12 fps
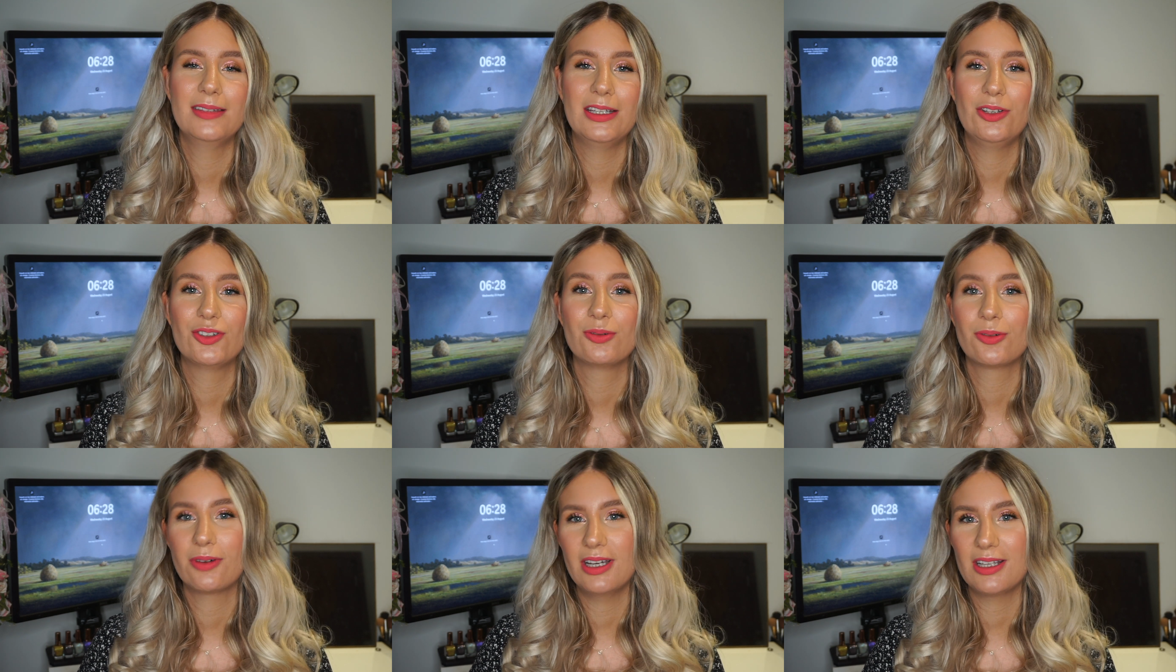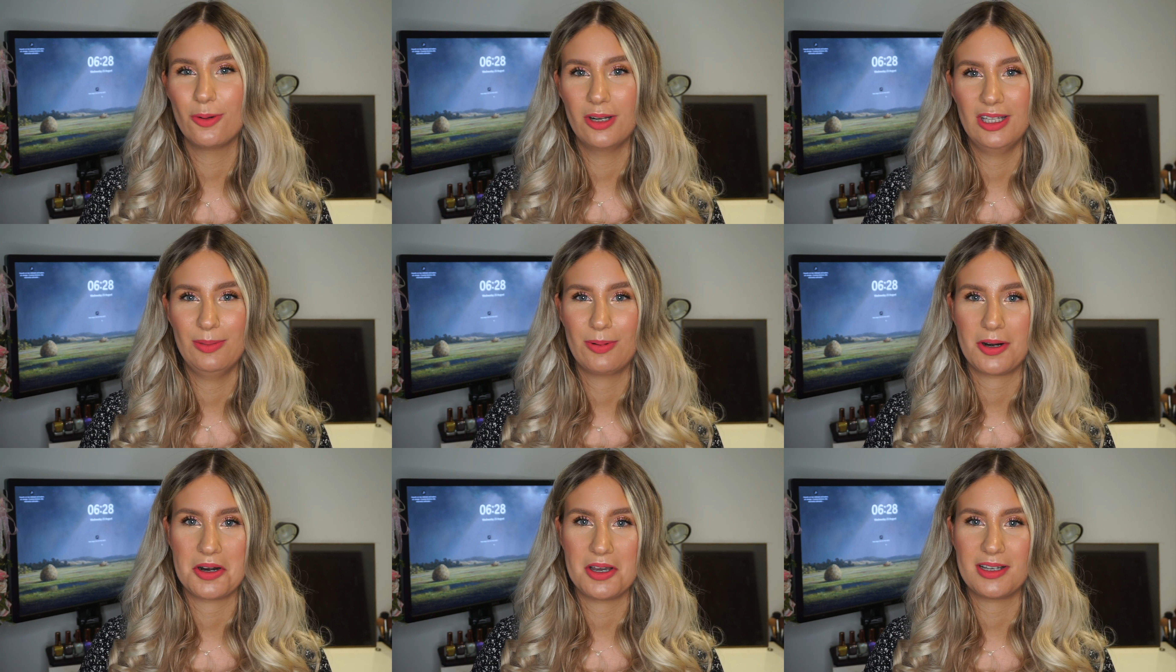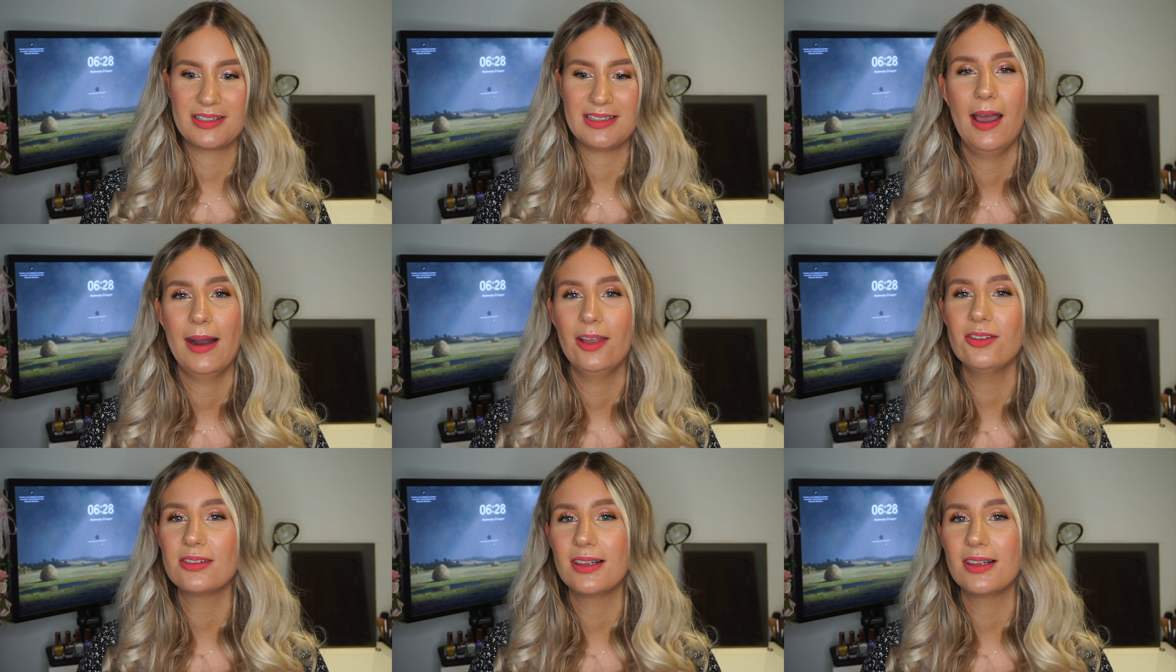They do some great quality products, and I just